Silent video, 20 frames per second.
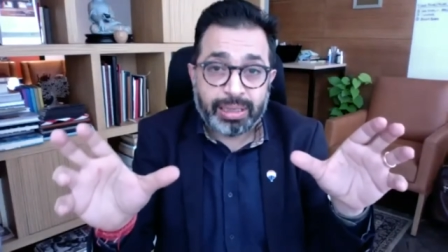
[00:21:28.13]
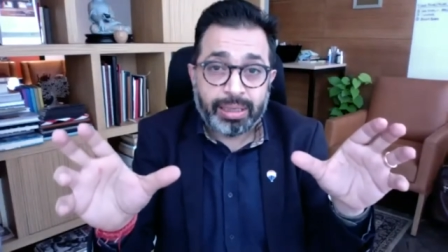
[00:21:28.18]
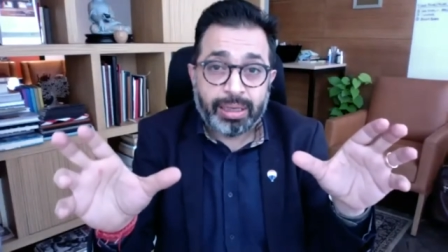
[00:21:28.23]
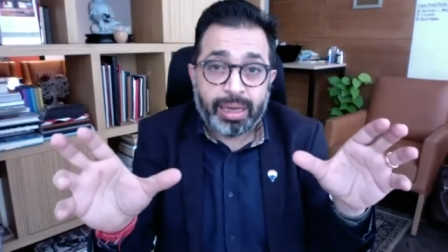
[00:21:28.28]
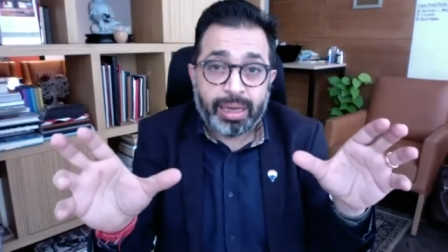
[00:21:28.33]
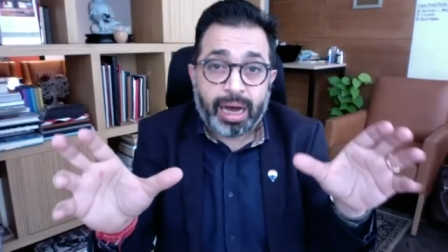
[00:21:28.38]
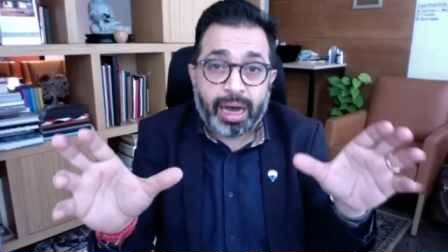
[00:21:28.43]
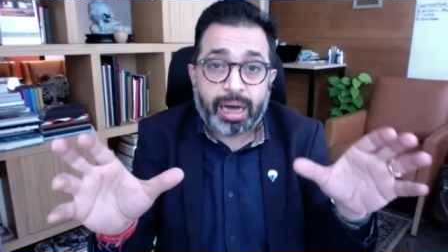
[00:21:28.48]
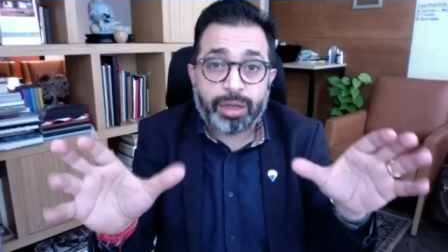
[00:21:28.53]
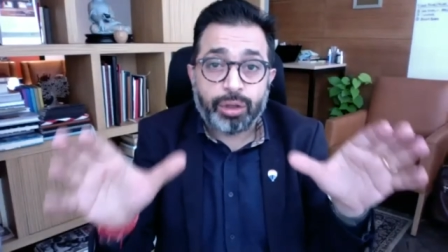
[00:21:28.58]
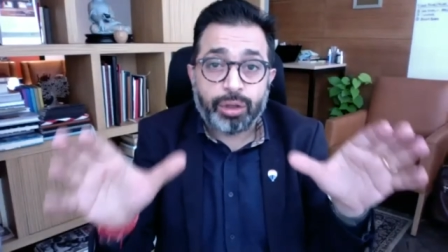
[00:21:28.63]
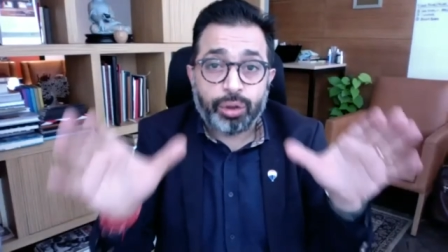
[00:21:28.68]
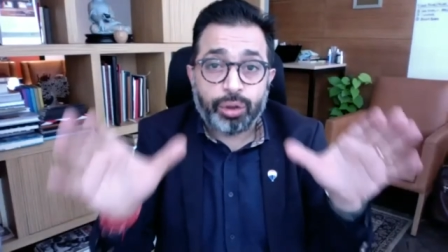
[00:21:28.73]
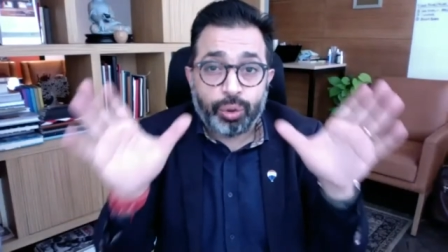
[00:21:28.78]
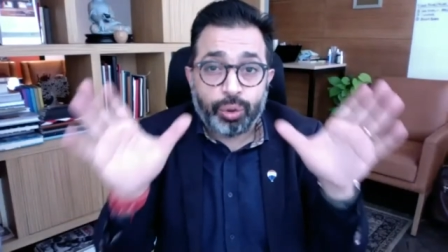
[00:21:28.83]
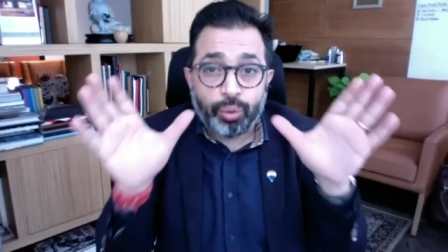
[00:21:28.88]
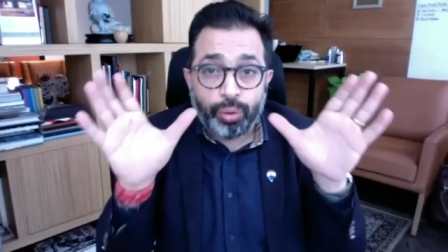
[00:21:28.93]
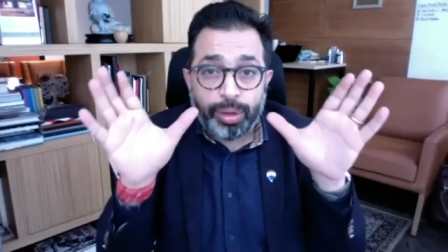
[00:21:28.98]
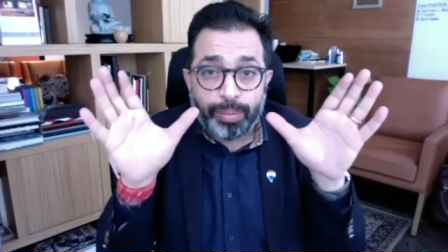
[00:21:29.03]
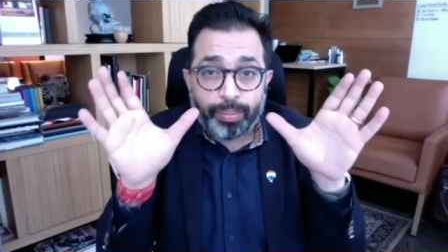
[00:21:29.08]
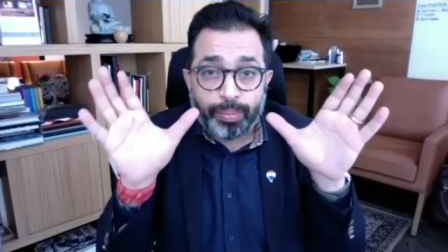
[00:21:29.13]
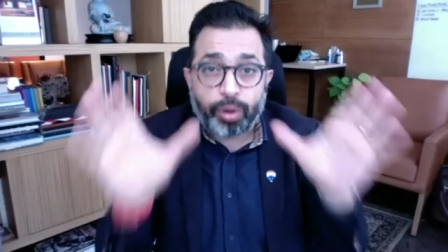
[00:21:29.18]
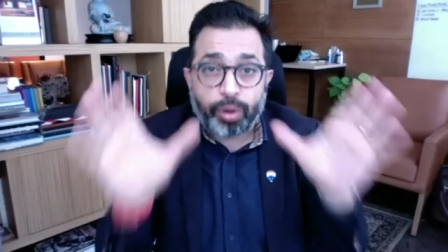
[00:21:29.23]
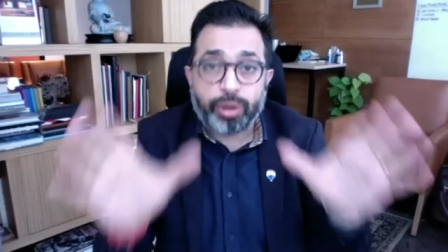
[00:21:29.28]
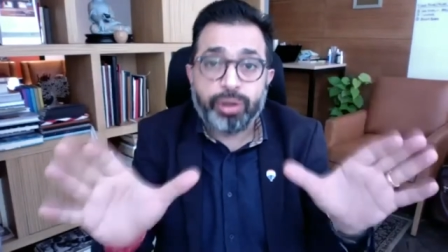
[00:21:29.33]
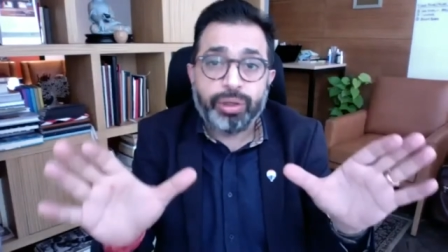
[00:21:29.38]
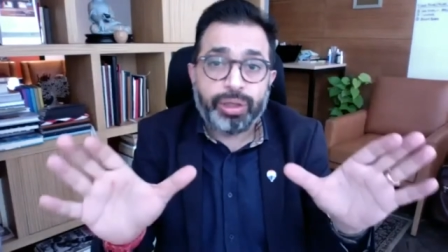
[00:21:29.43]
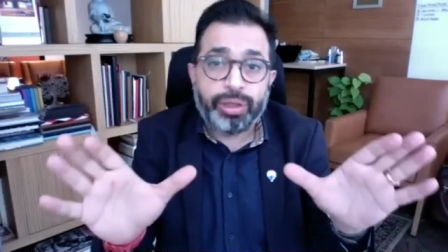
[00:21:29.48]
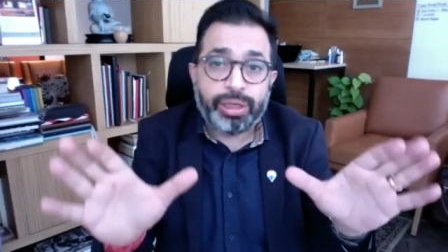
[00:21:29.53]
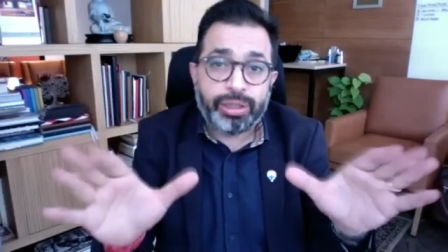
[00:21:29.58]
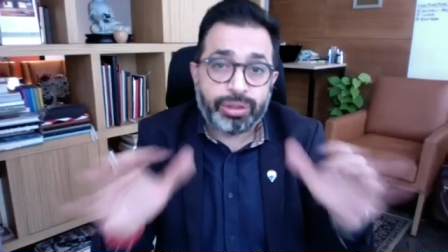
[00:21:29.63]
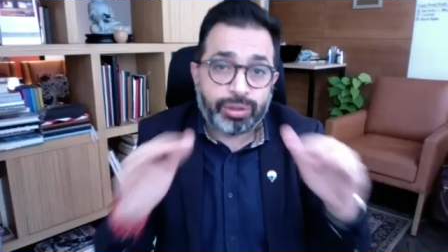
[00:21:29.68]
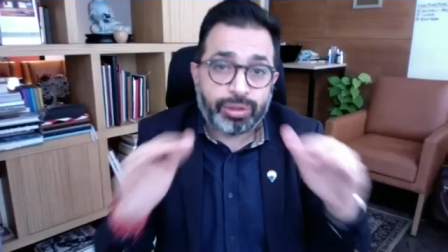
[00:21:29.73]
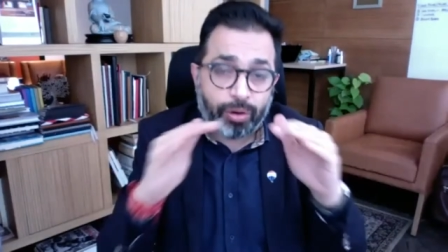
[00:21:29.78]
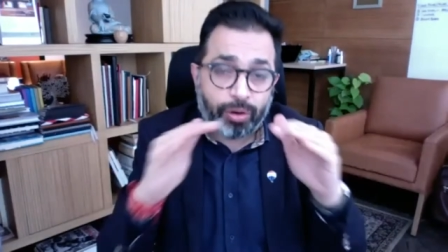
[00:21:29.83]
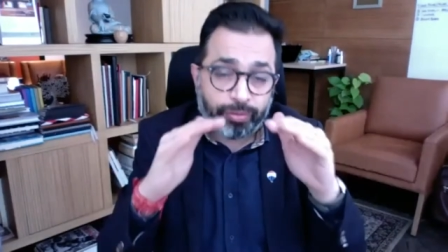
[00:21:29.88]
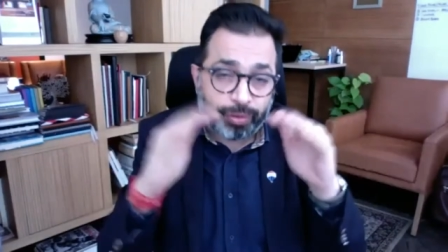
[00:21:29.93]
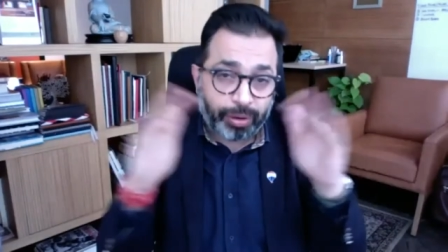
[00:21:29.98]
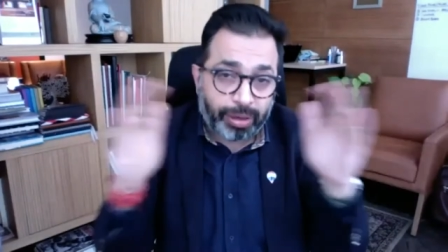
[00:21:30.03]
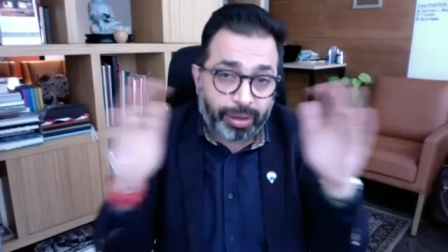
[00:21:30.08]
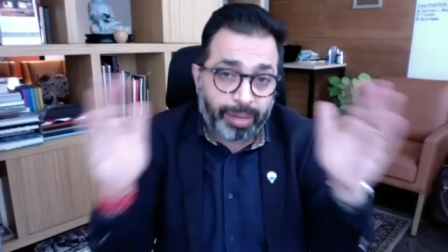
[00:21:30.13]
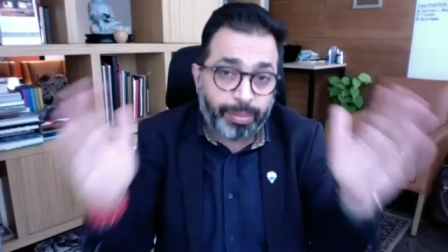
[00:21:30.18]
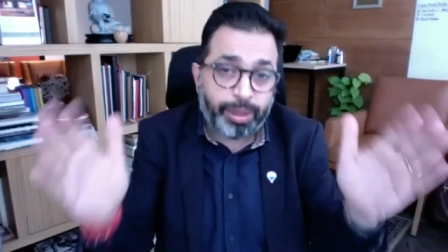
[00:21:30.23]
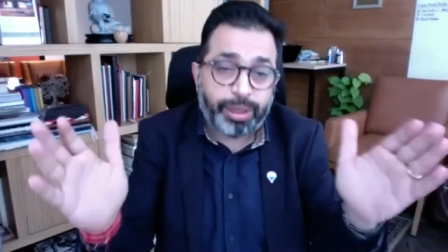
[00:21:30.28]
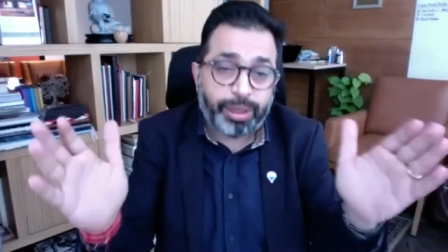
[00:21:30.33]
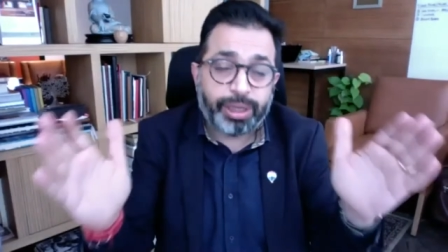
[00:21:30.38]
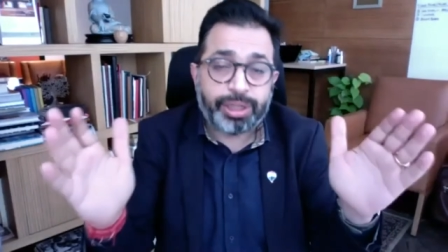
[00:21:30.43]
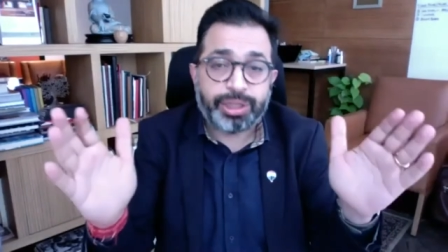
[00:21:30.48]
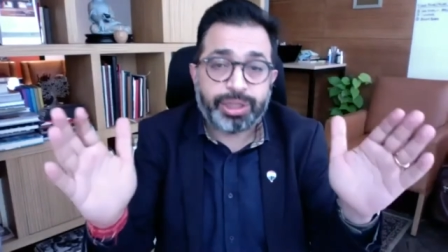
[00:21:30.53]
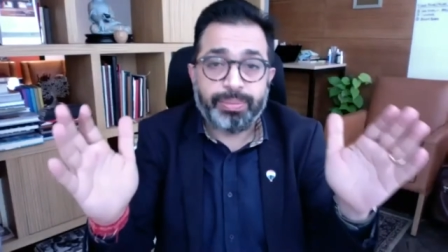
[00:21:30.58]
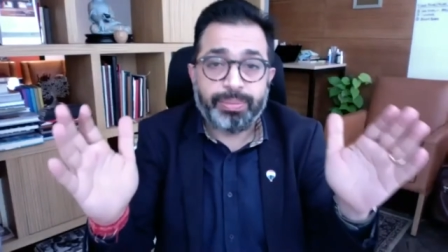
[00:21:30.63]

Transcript: are the two important things of your communication